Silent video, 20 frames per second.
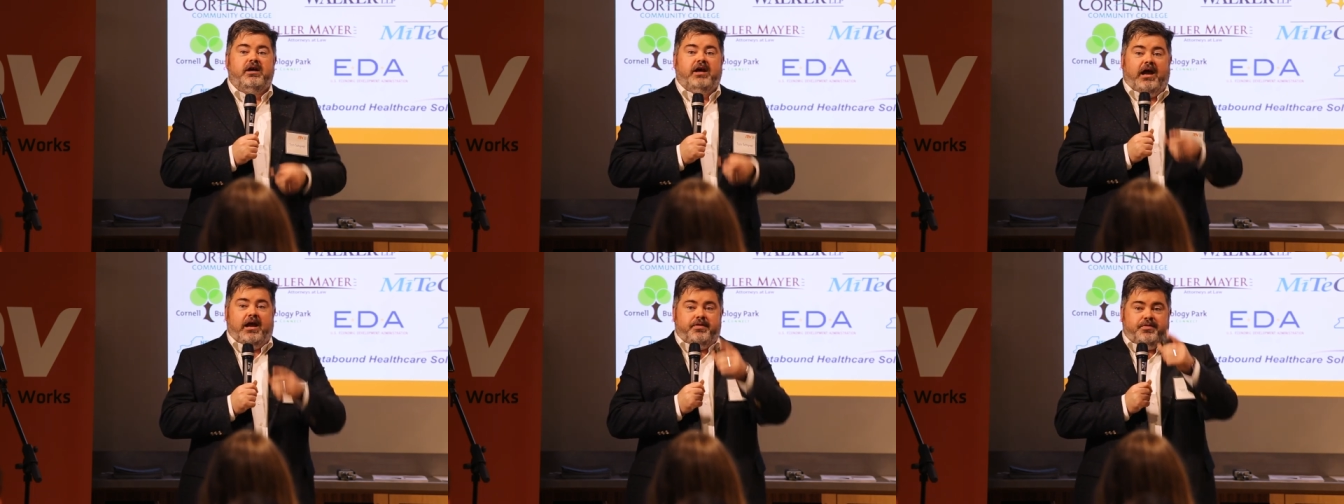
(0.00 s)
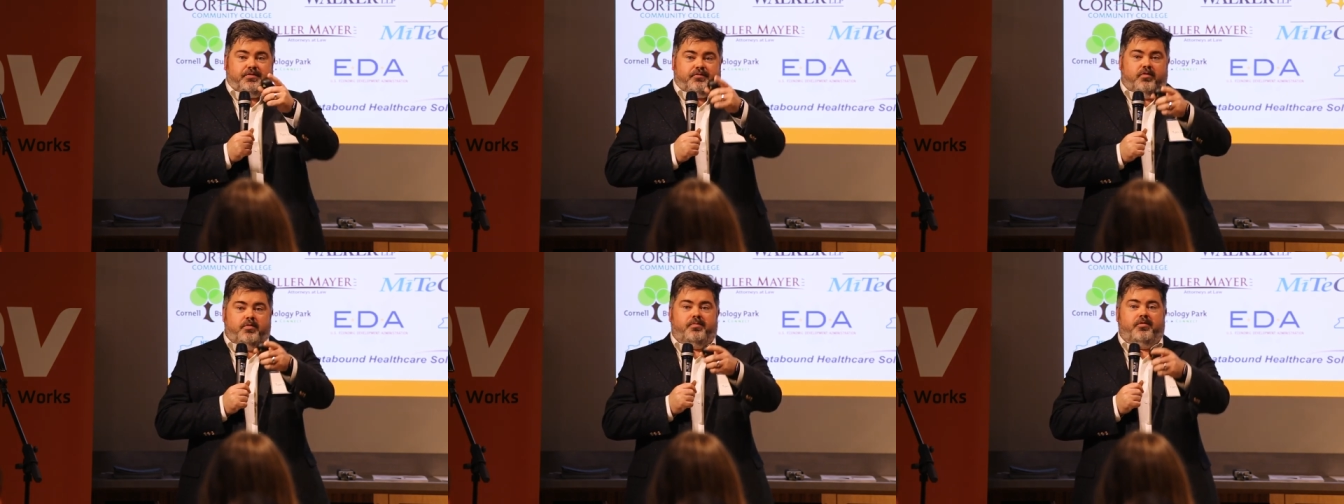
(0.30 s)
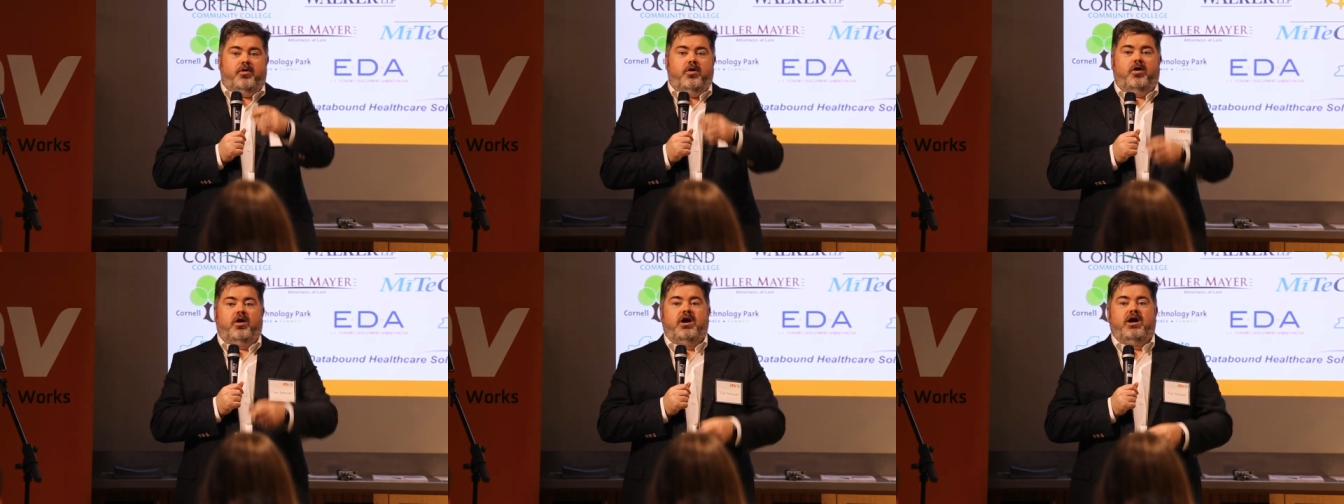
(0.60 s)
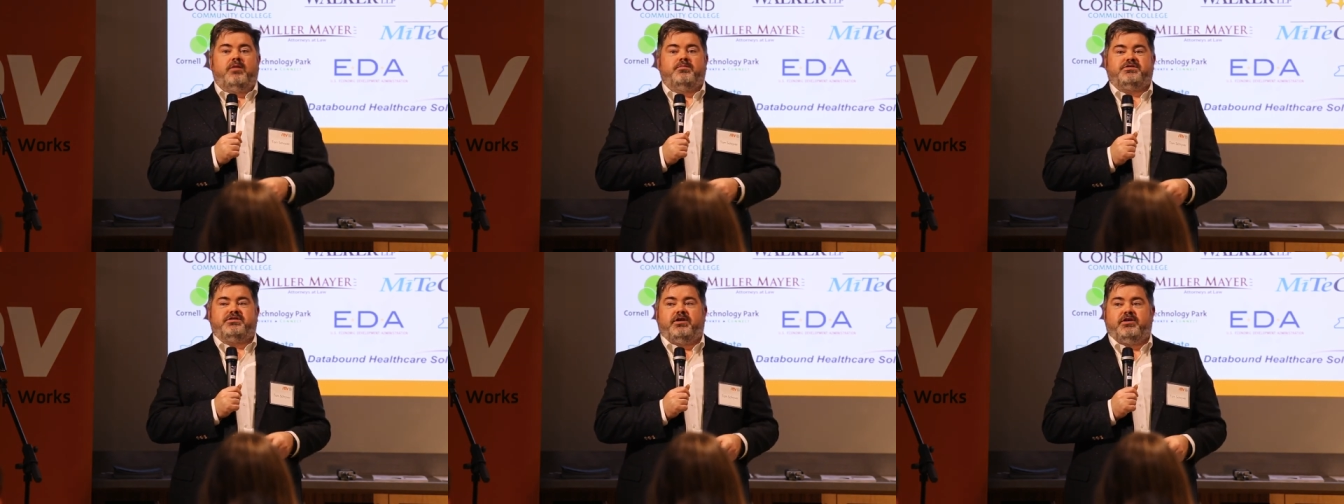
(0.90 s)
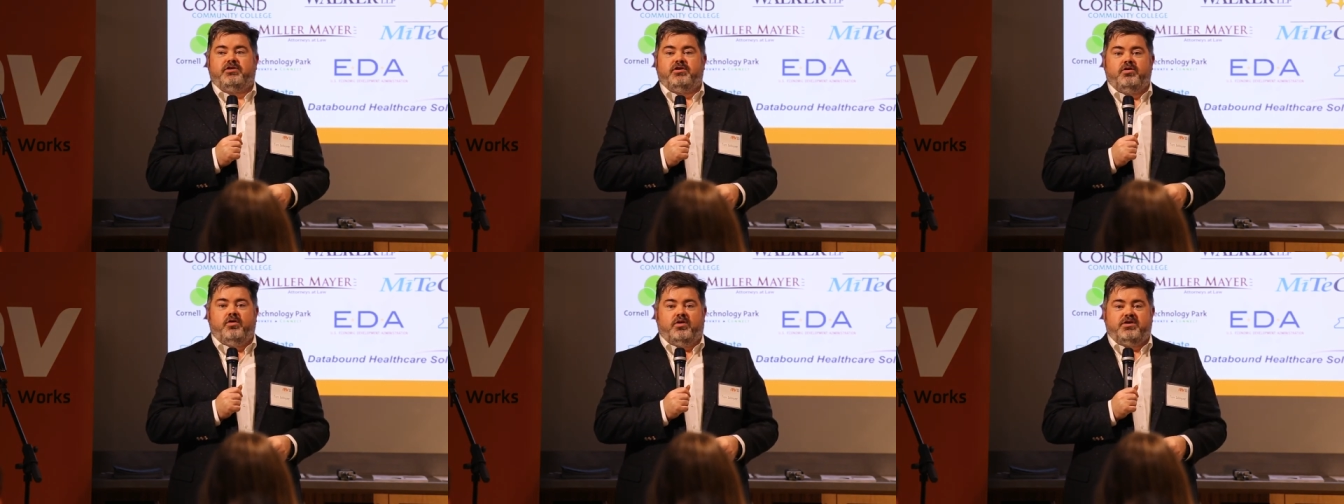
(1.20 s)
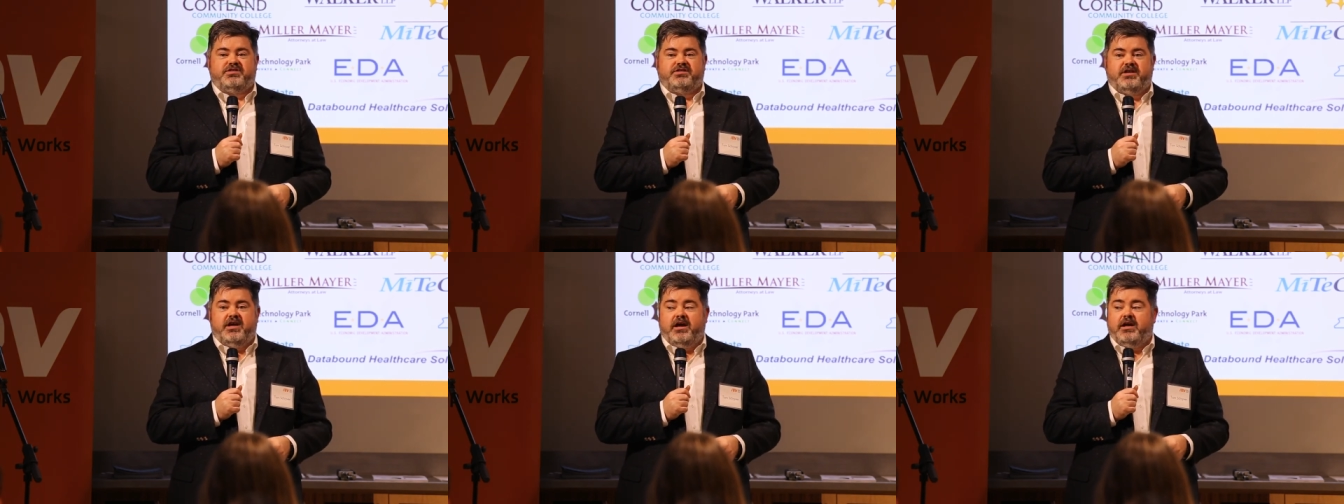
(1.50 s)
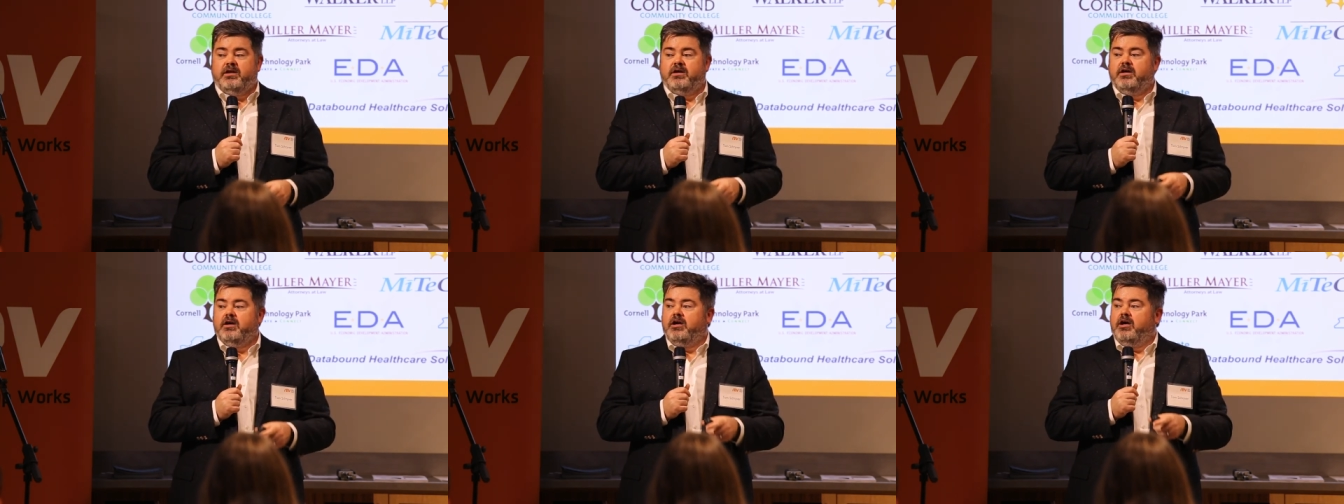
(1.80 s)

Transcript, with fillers: and through programs like New York State.